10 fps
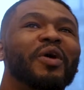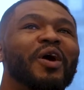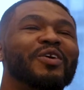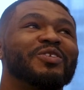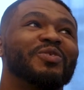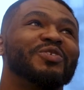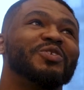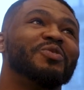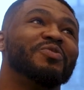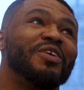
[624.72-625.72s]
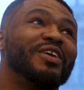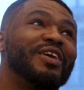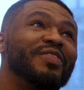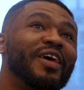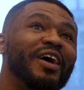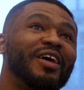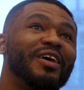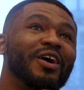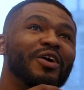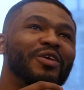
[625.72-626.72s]
but also too thinking that,
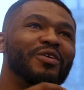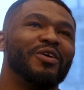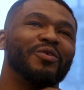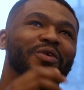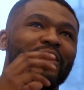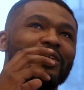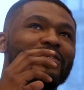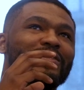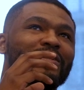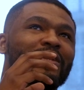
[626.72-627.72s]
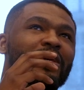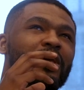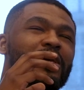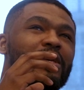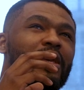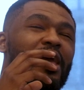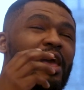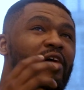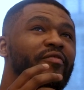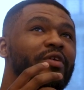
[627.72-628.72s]
you know, it's
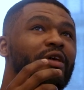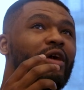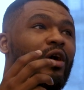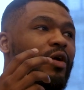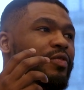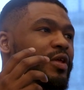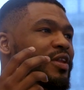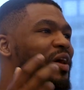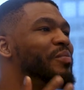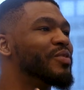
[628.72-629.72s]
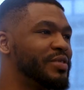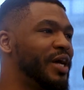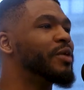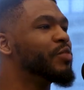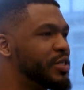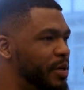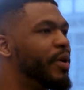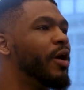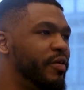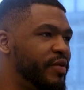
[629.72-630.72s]
heavy on the number side, which a
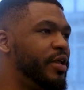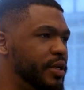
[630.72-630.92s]
part of it